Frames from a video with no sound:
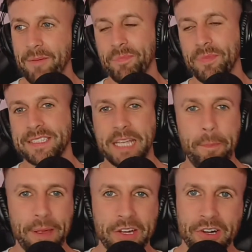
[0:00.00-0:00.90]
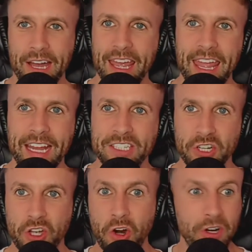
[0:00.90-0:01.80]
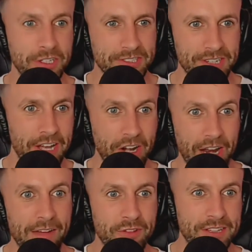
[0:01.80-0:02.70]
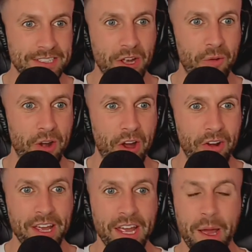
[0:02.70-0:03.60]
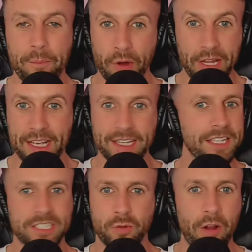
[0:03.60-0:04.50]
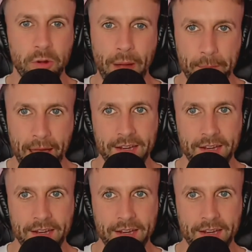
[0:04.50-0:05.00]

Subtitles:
typical like Asian colours and everything that's going on. but you're surrounded by murder.